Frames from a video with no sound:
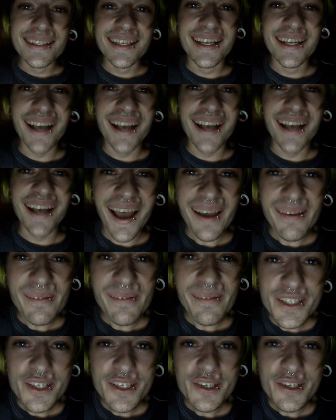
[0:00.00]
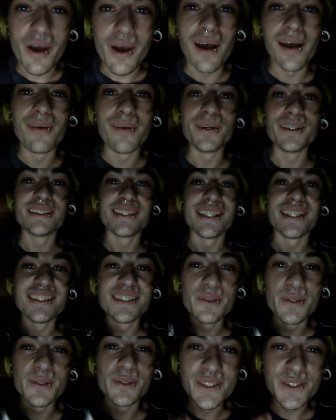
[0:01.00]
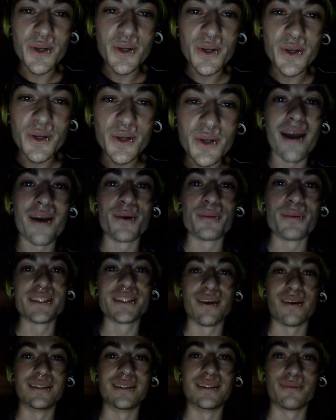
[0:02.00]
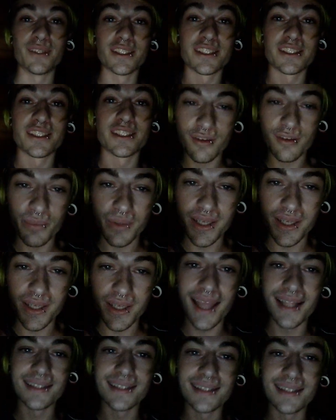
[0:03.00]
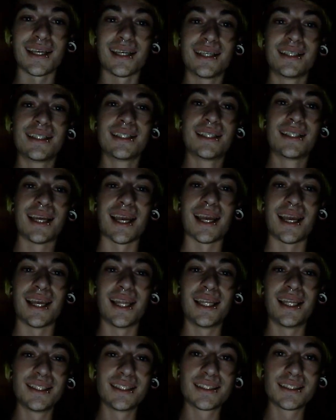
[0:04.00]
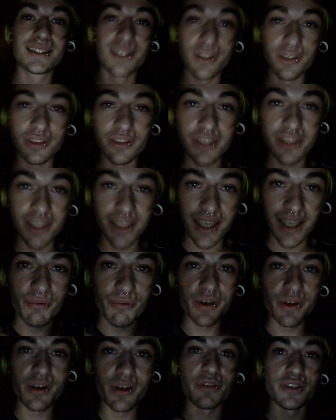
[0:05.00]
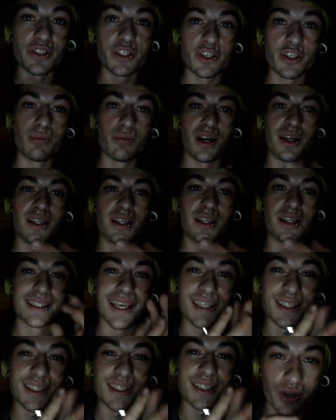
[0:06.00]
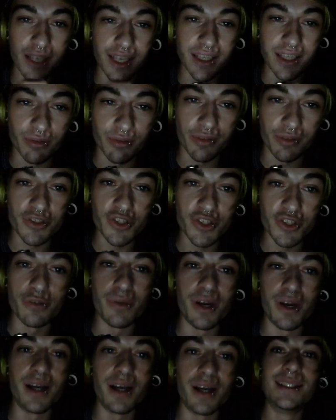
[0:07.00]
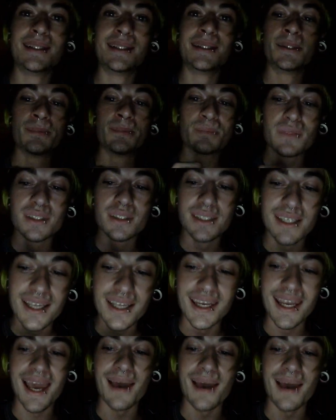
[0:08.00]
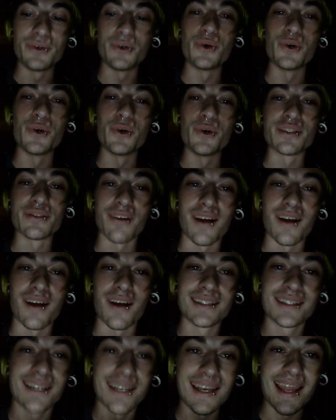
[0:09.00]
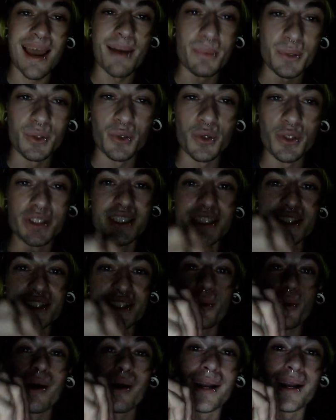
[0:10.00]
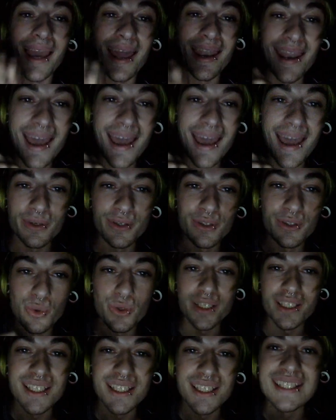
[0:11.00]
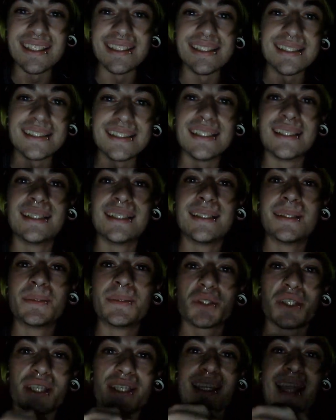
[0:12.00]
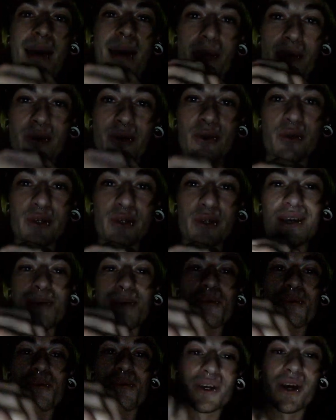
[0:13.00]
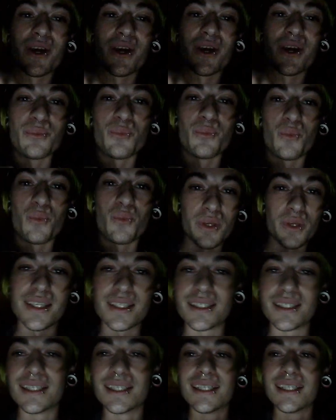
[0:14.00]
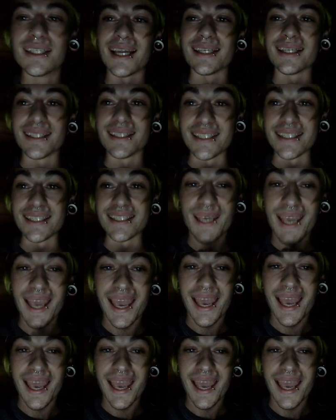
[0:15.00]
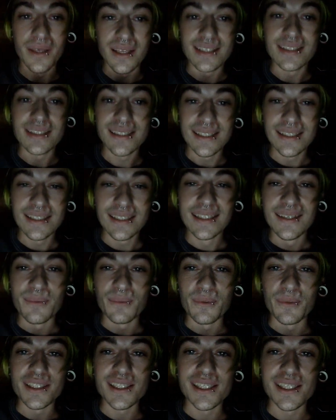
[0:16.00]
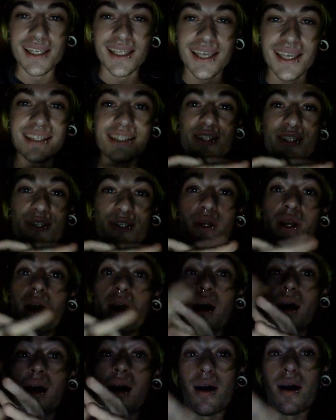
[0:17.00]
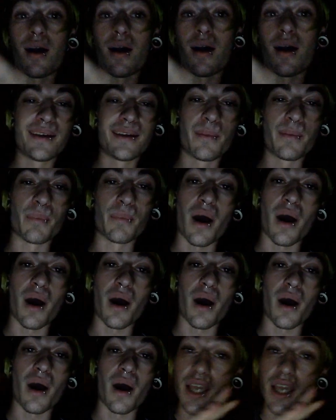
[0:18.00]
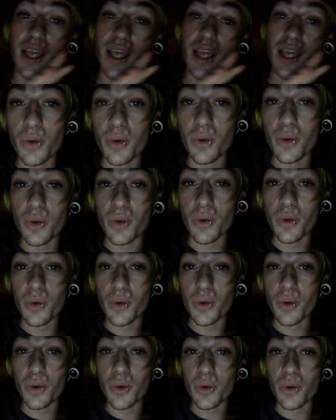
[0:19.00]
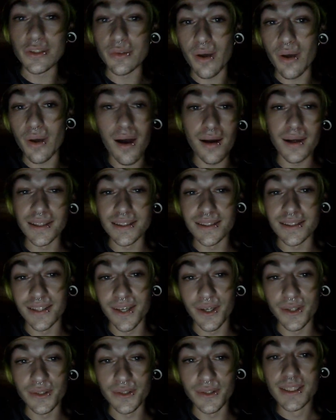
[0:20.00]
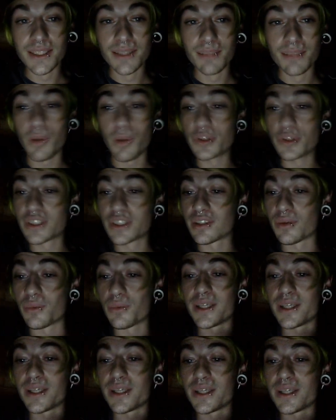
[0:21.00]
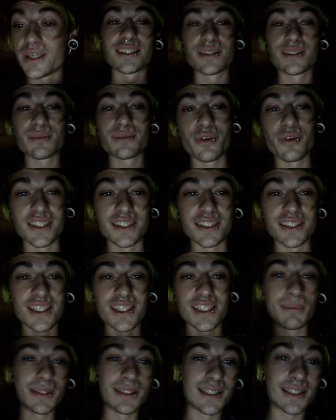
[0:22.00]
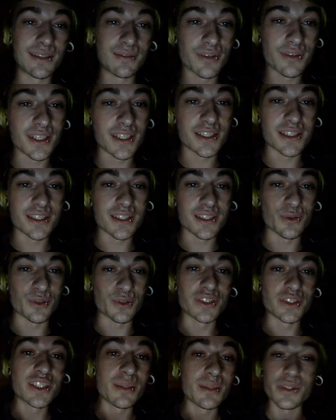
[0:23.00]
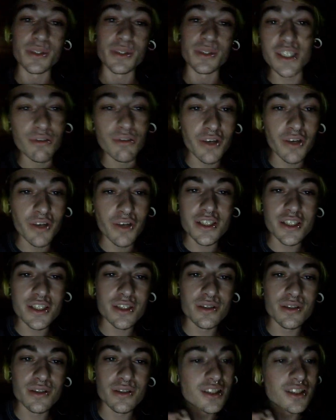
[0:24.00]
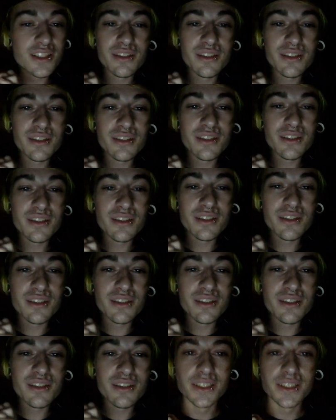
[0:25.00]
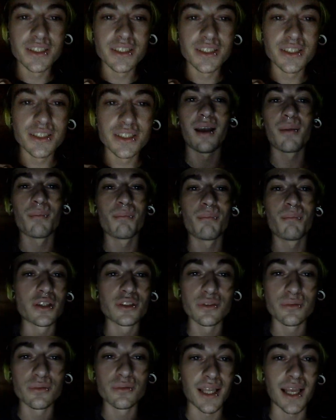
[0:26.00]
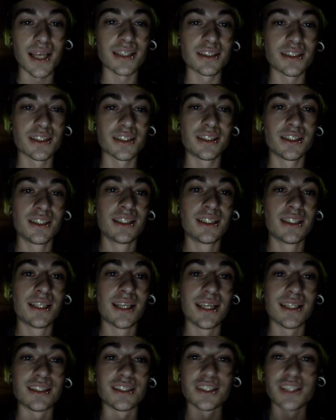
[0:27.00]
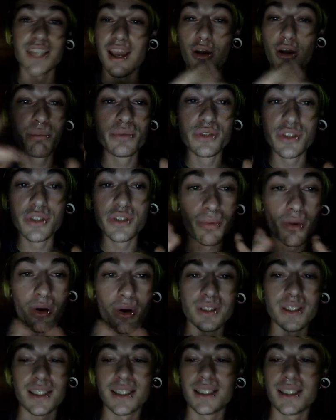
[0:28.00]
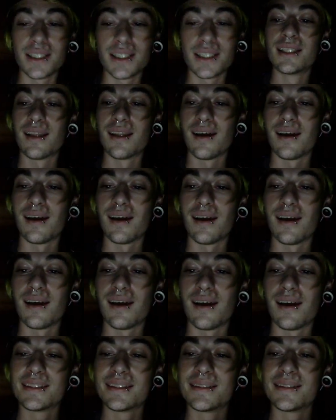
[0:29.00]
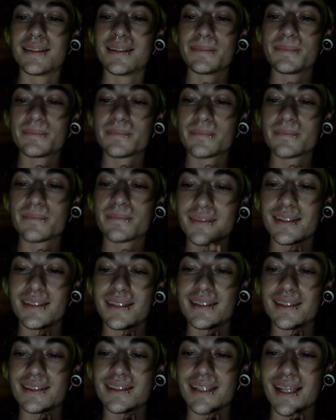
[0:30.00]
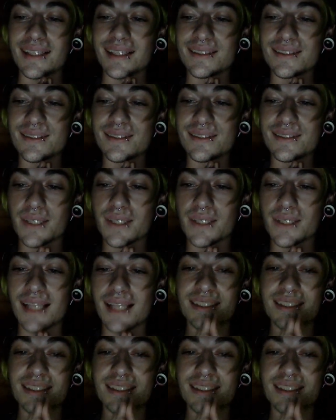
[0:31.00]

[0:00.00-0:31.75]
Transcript: I have a tumour, which they still need to do a biopsy on, which could be cancer. And to get rid of a tumour, guess what gets rid of a tumour? Cannabinoids, right? Cannabinoids. And do you know what a cannabinoid is? Cannabinoids are what are in weed and in cannabis, which gets you high. But half the other ones don't even get you high, you know. Most of the weed that I smoke is CBD rich or CBG rich. Doesn't even get you stoned. It's like muscle relaxing and just helps your body. Like, that's not cancer,